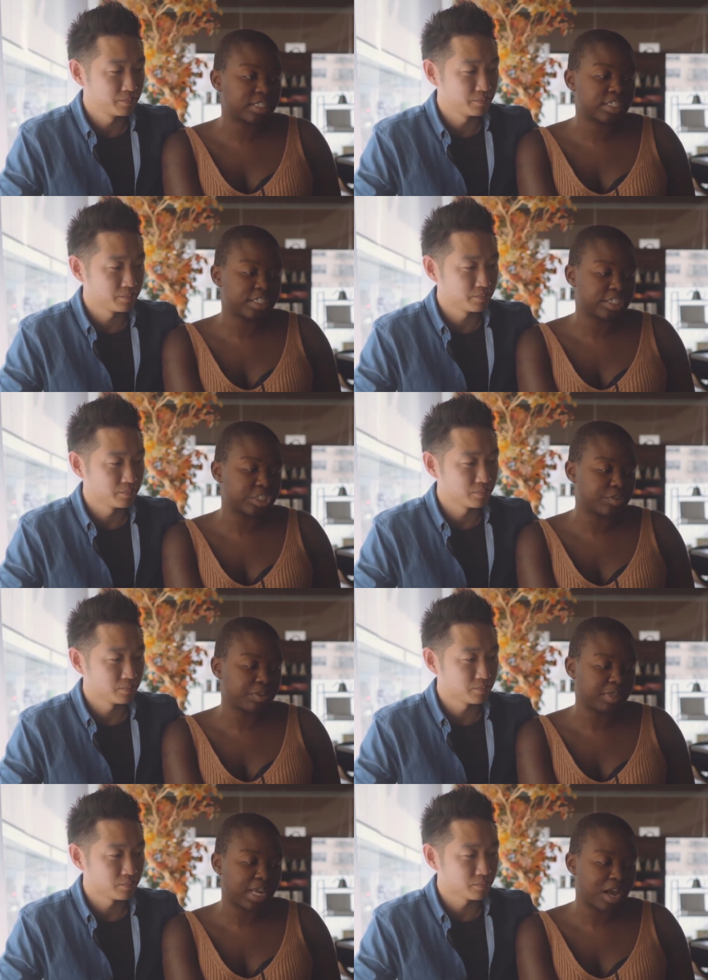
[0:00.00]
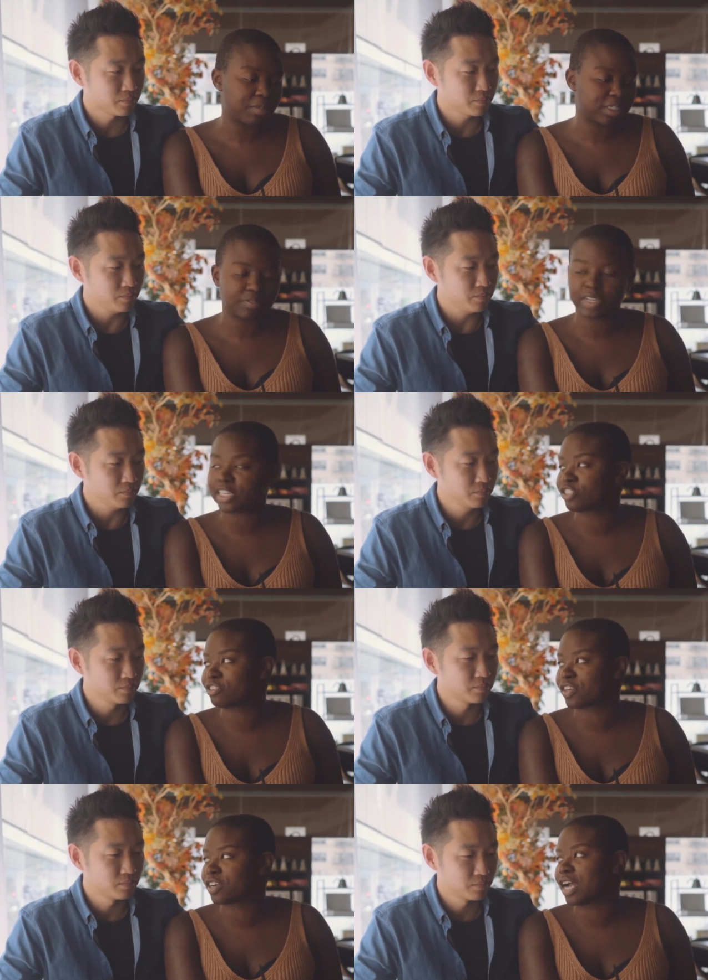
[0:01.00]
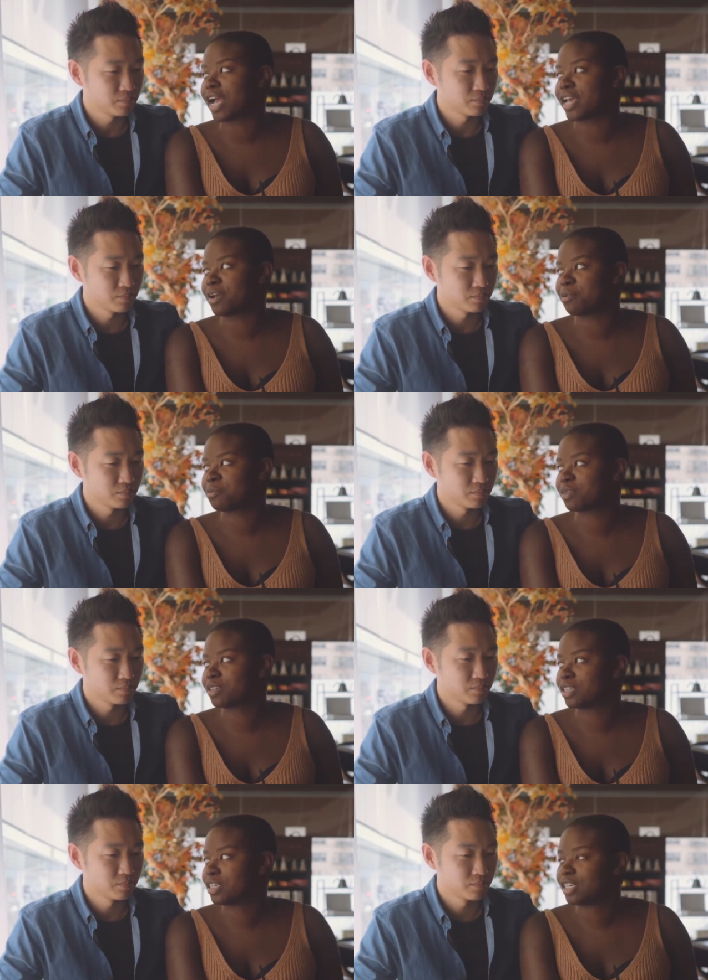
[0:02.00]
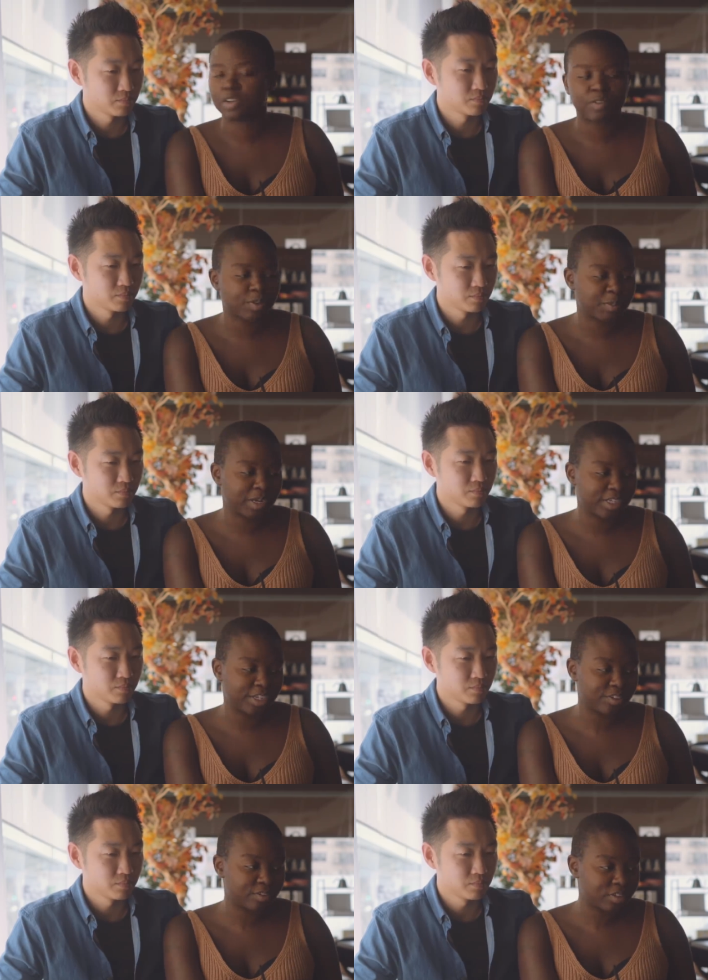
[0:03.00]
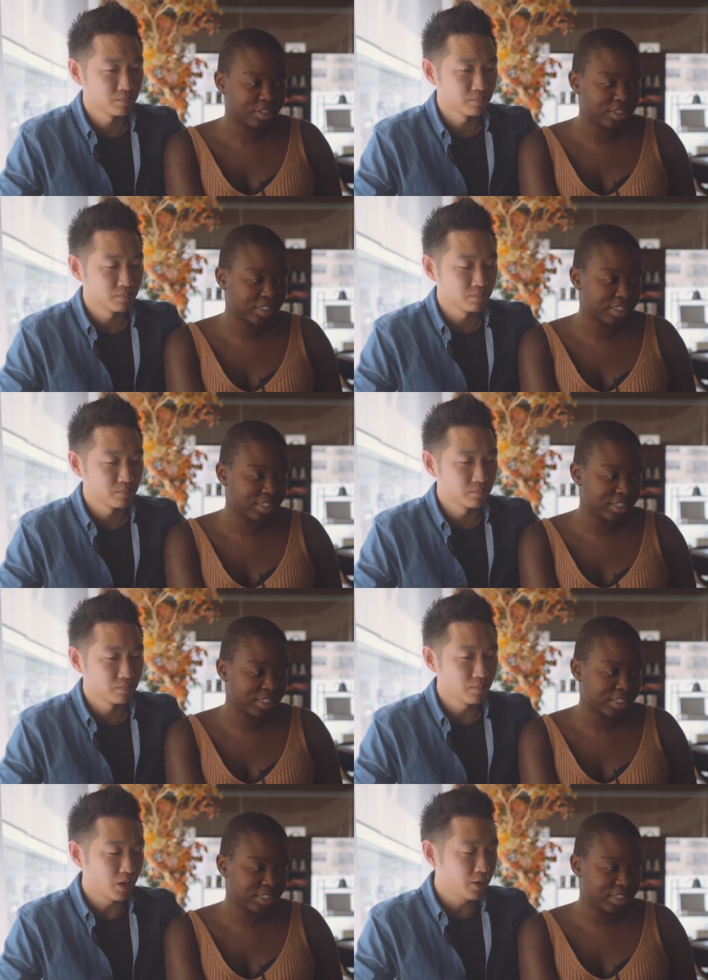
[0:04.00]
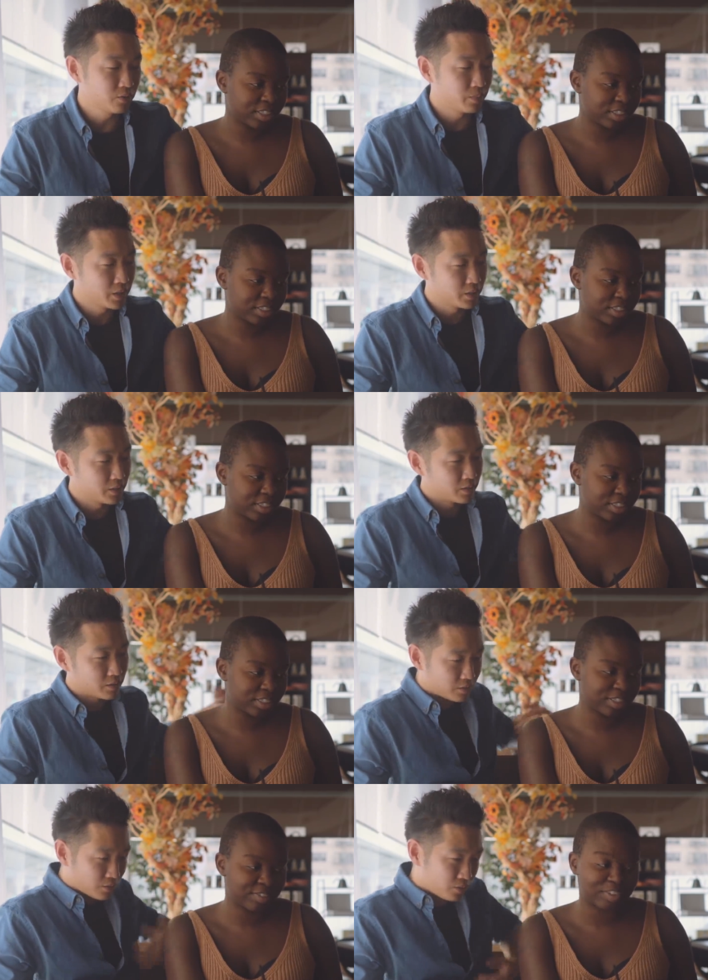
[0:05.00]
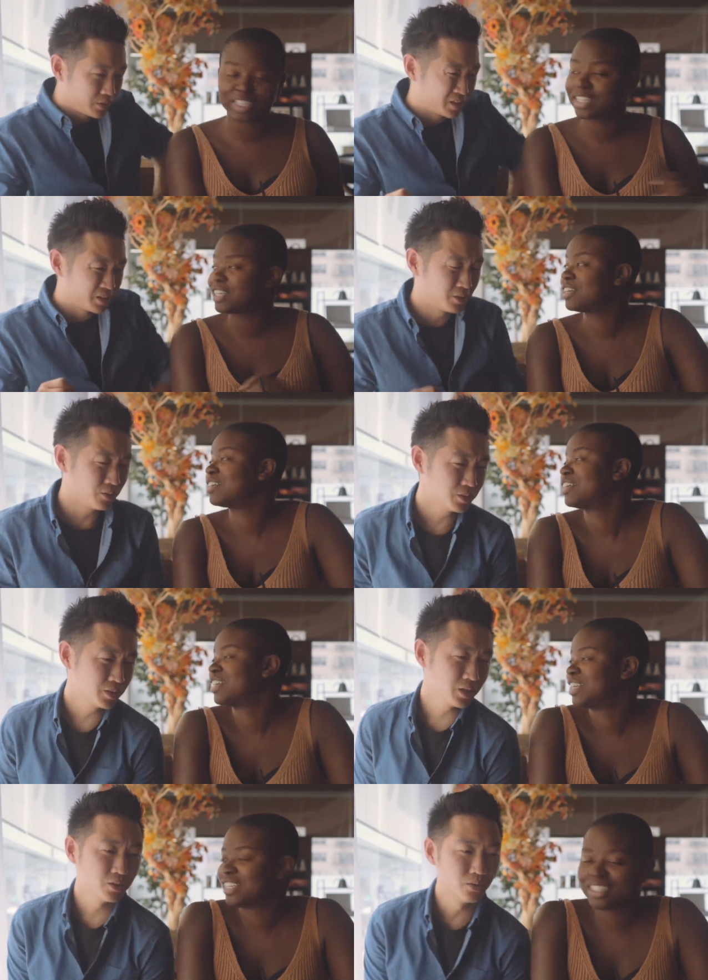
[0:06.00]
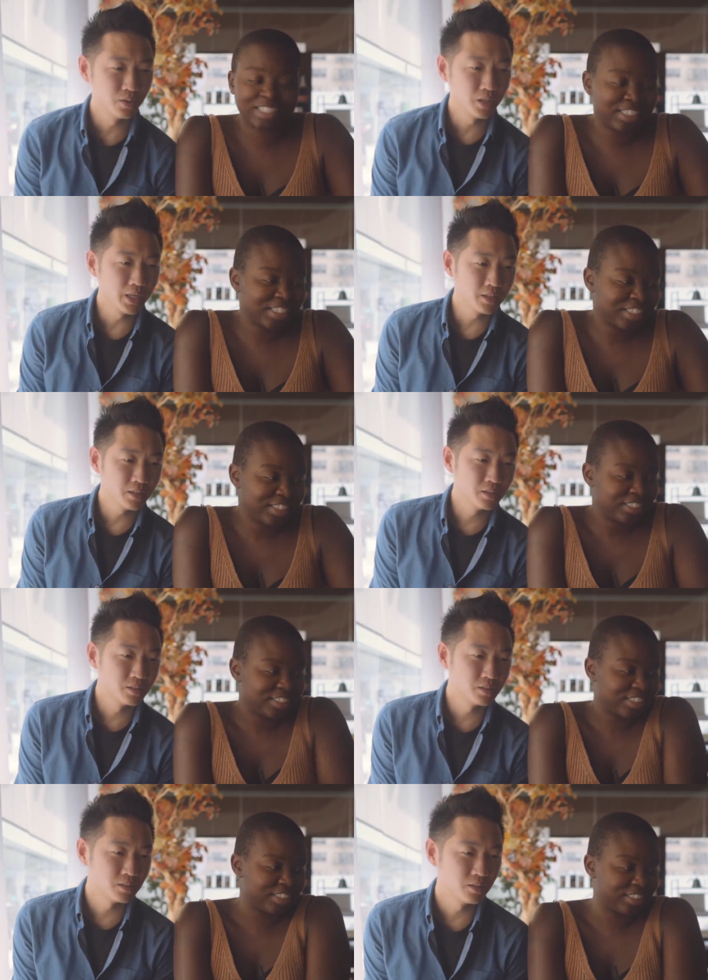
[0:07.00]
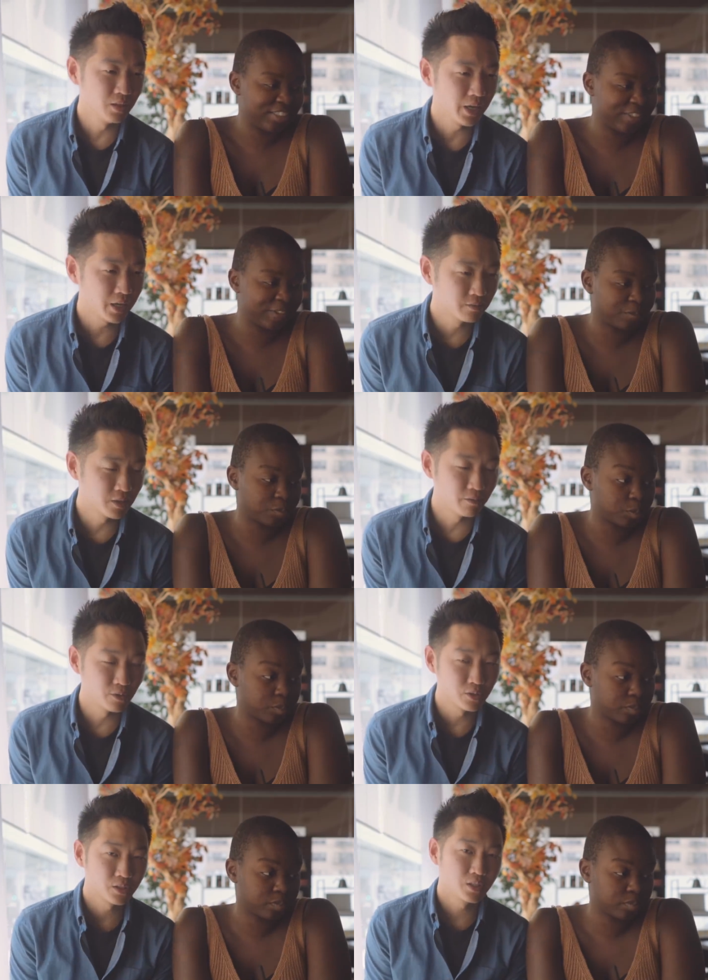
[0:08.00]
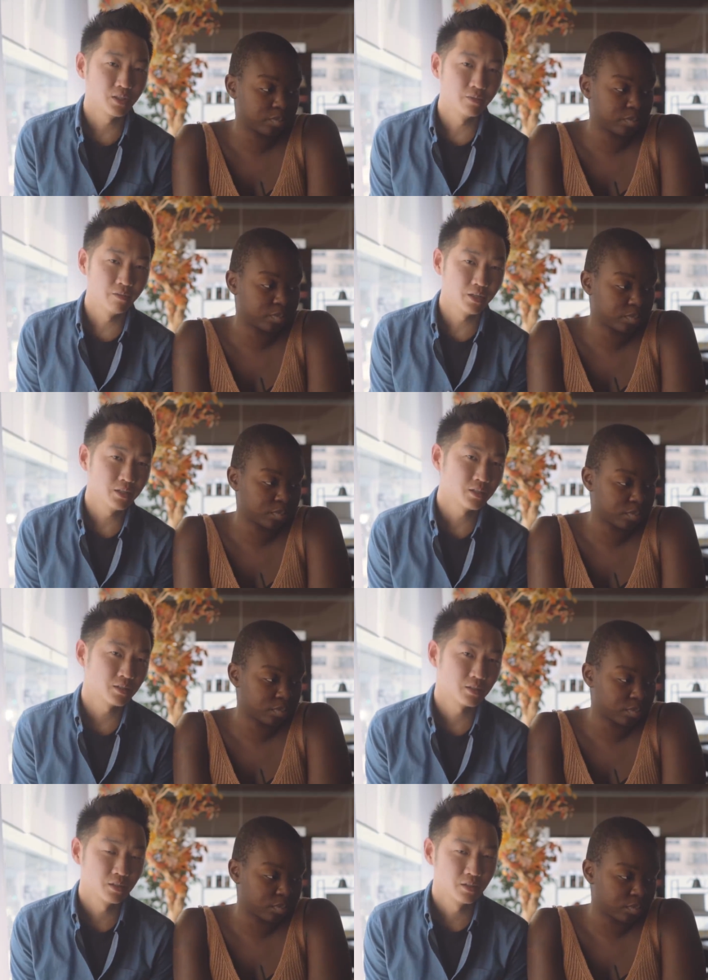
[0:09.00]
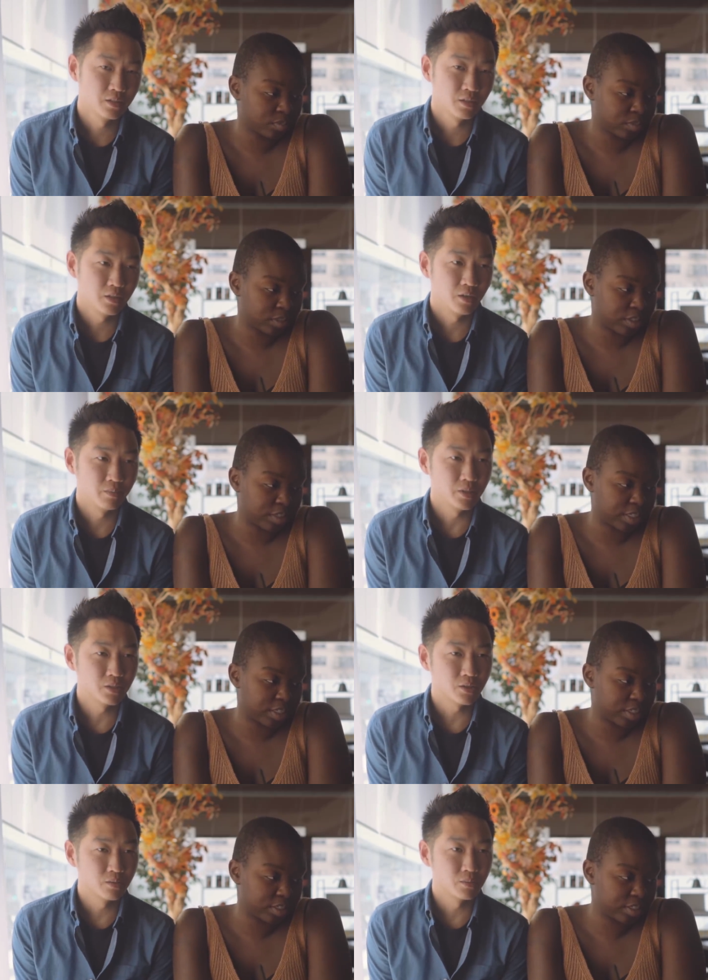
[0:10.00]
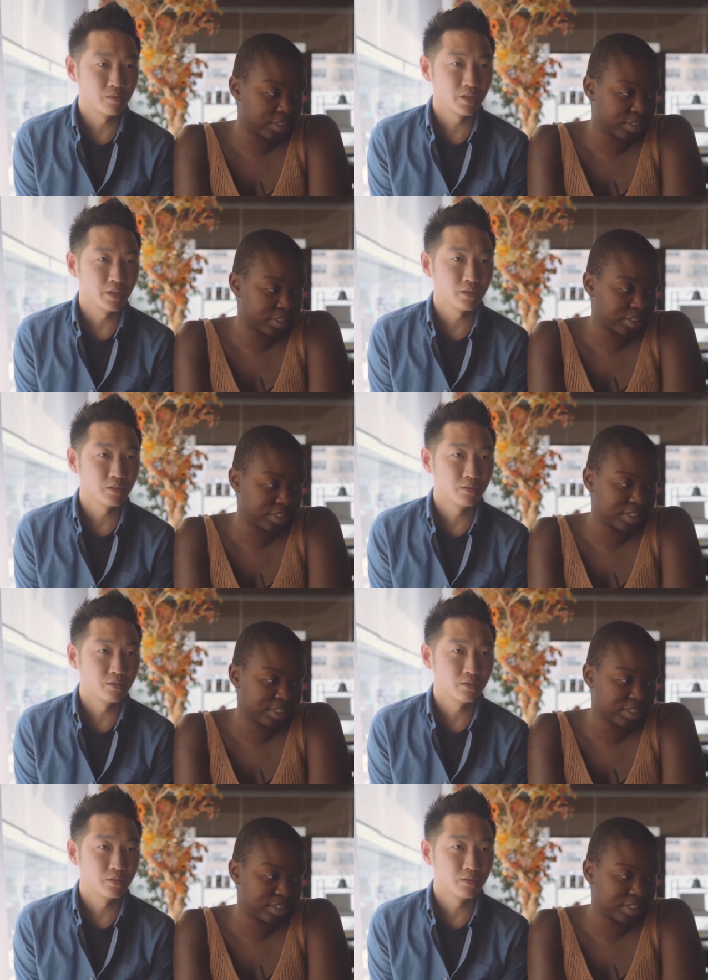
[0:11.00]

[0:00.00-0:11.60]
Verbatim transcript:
Speaker 1: It's just just showing me how much of an introvert I am. What about you? I don't mind it.
Speaker 2: The only the only thing I don't like is the lack of diversity in Venice, um, yeah. in terms of like